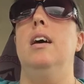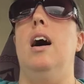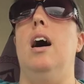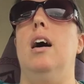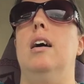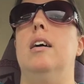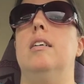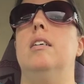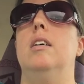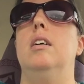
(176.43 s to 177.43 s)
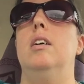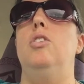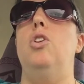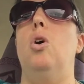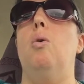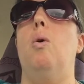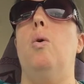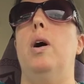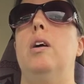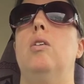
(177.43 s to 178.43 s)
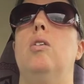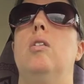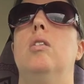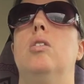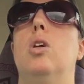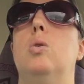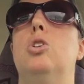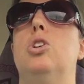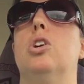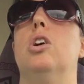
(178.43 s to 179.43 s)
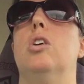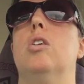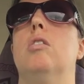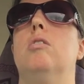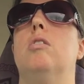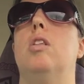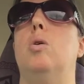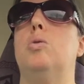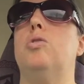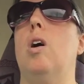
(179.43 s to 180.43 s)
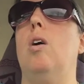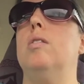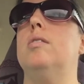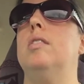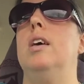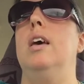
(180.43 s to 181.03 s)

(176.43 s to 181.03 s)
no oil, low sugar, low salt,